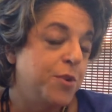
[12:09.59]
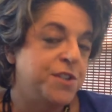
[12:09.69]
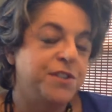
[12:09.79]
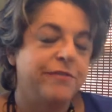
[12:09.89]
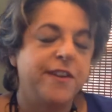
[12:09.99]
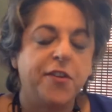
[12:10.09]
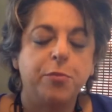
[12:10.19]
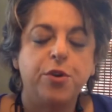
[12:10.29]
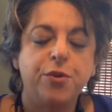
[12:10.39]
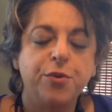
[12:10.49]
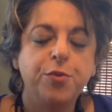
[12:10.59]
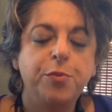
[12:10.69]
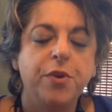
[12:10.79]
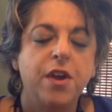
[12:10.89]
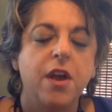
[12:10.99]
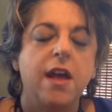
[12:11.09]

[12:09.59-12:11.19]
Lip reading: which is a Facebook group,